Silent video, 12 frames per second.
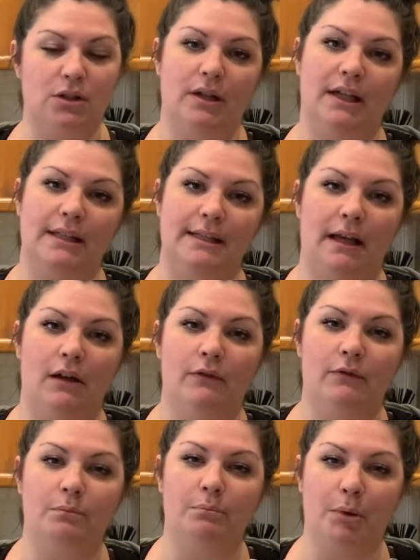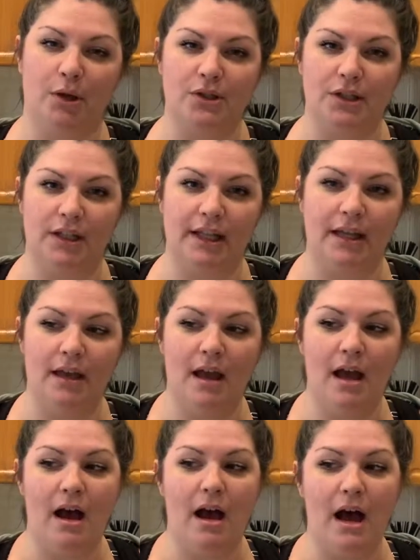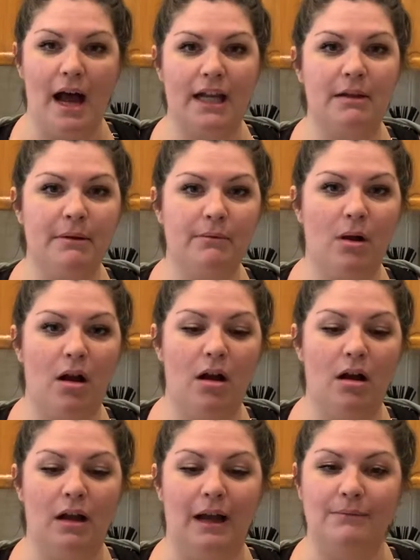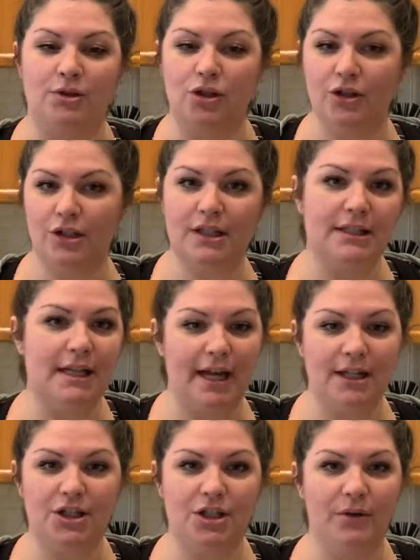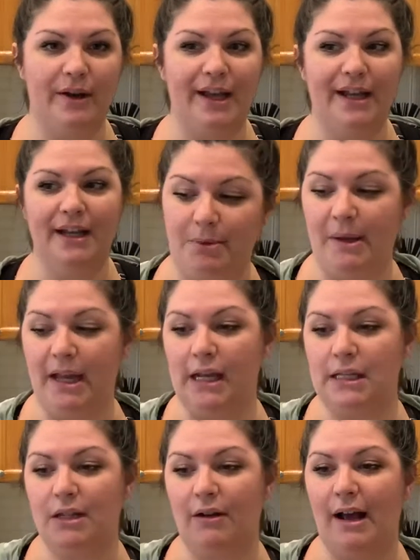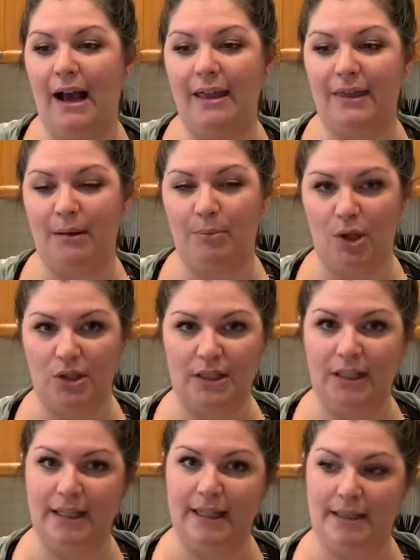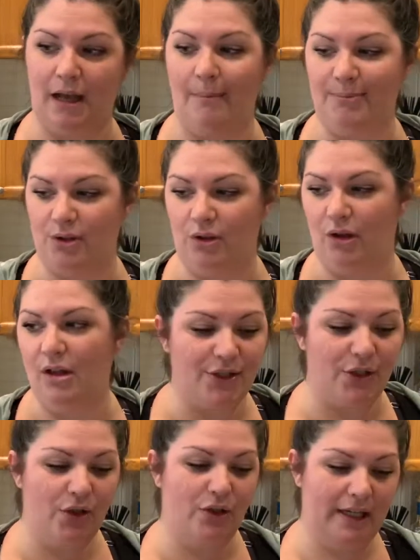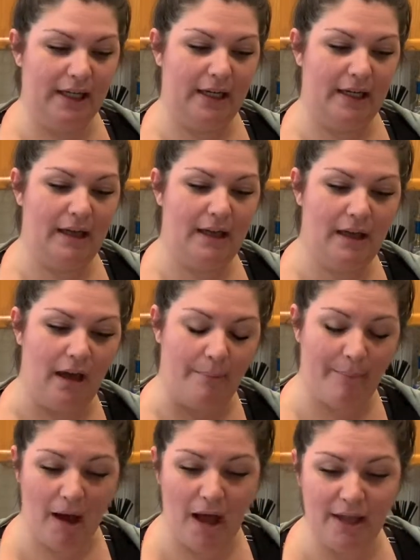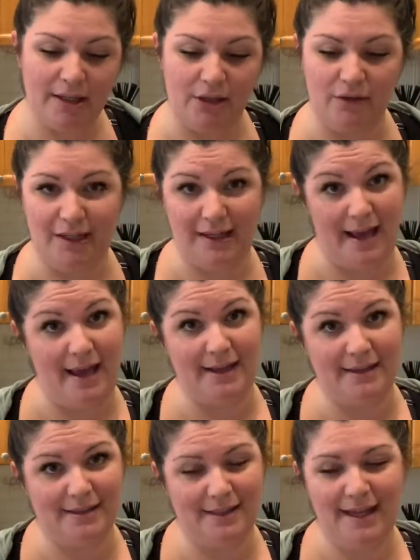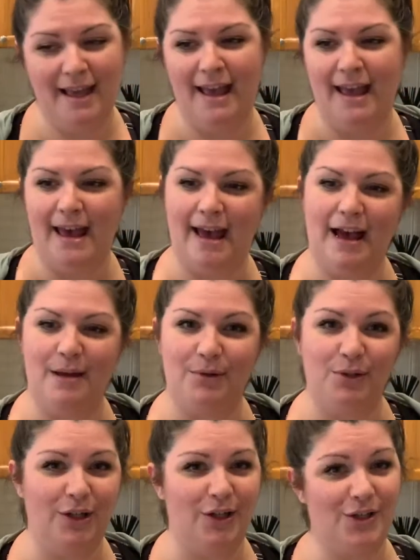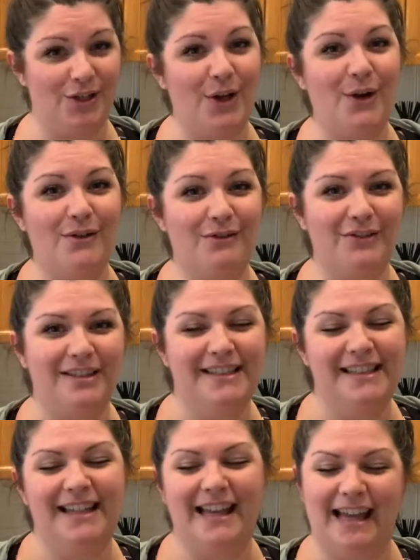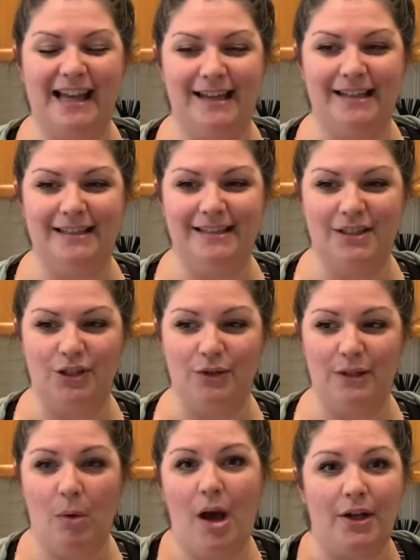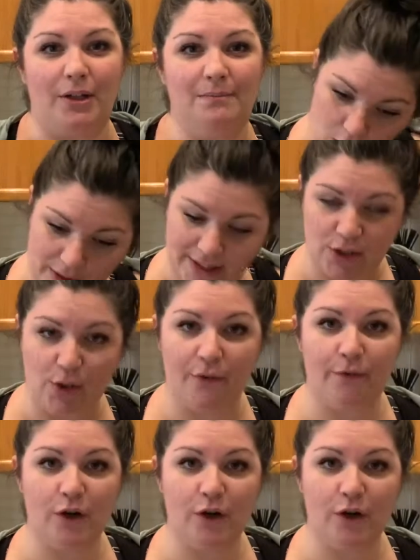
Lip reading: soda itself, personally. I could be wrong. I'm sure there's a science to it. The baking soda, I think personally, is optional. So you need a pot, you need eggs, you need a stove, and you need water. Okay, so the